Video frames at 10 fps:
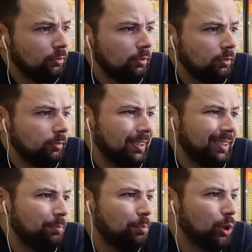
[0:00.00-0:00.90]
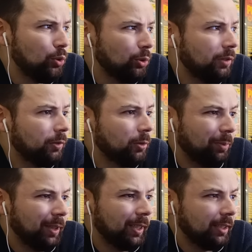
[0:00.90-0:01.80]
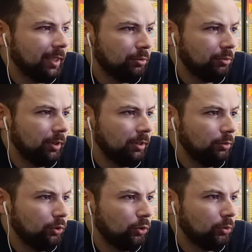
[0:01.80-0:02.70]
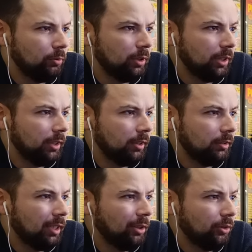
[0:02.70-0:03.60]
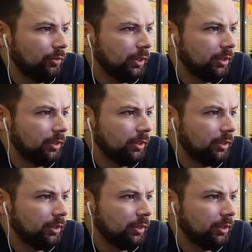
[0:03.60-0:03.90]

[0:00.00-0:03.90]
It's a beautiful plane, actually. It looks so clean. I love it.